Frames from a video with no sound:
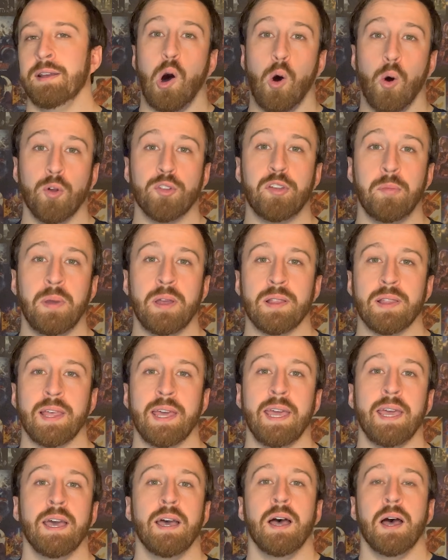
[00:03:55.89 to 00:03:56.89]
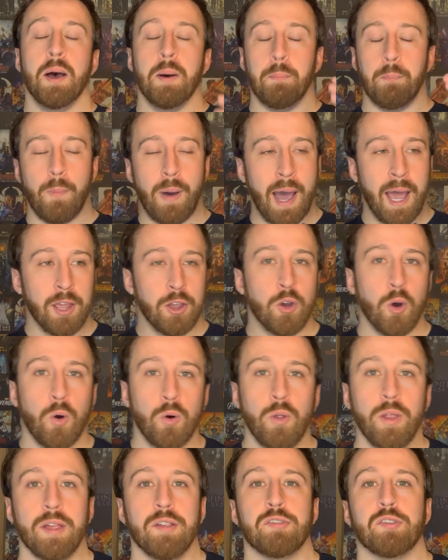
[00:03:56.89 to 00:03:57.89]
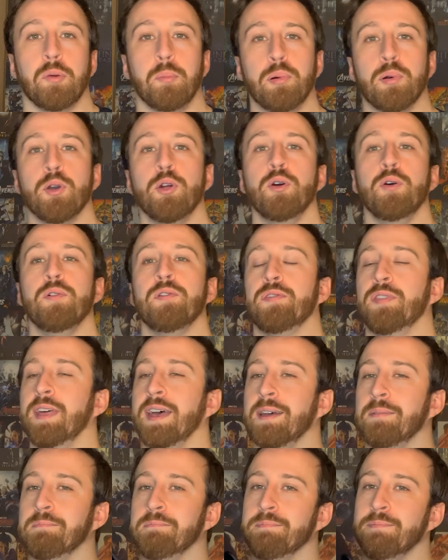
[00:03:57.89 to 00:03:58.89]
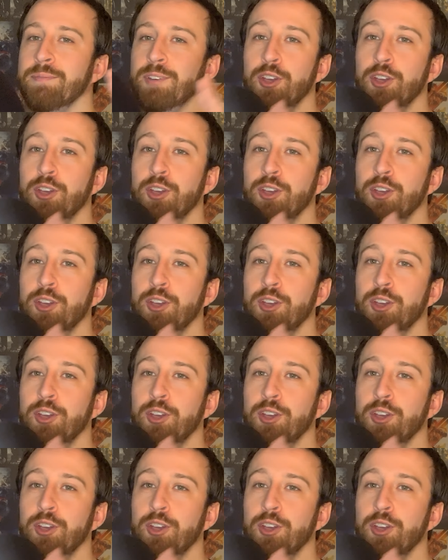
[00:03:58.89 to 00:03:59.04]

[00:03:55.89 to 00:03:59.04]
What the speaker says: Ultimately, my goal is to prove that